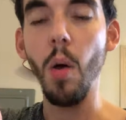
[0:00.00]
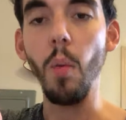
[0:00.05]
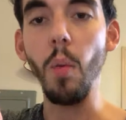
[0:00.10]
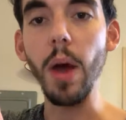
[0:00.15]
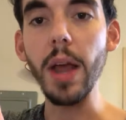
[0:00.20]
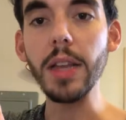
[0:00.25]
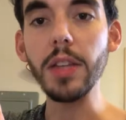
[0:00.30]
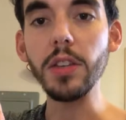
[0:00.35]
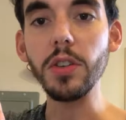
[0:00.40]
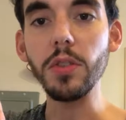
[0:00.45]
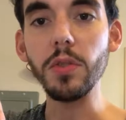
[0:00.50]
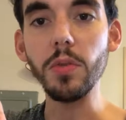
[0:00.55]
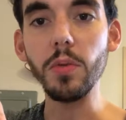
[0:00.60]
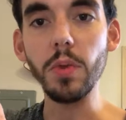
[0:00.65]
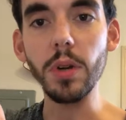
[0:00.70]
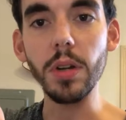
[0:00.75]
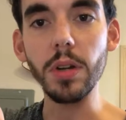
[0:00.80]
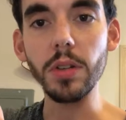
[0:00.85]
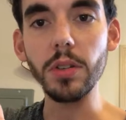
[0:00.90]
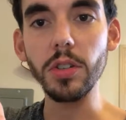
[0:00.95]
When
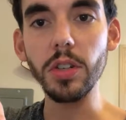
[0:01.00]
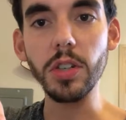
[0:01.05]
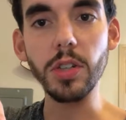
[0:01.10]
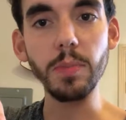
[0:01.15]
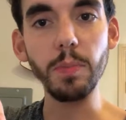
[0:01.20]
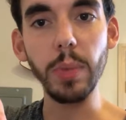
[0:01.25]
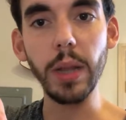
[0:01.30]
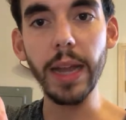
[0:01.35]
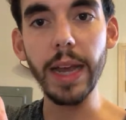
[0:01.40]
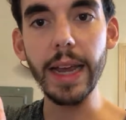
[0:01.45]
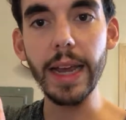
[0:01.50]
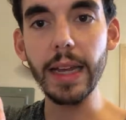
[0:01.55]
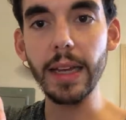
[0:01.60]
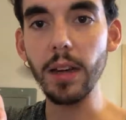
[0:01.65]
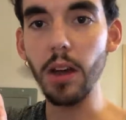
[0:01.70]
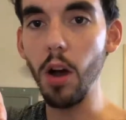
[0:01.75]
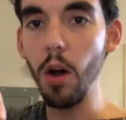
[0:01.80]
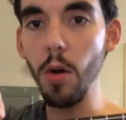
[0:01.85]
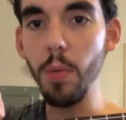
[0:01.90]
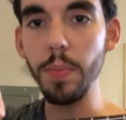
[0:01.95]
you just play it
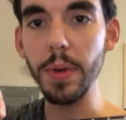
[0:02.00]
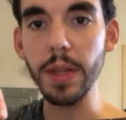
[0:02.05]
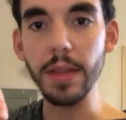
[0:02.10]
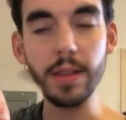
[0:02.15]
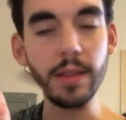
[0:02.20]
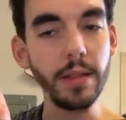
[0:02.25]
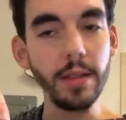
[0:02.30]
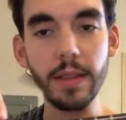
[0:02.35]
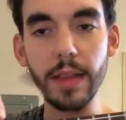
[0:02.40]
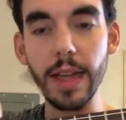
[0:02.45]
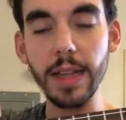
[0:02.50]
open,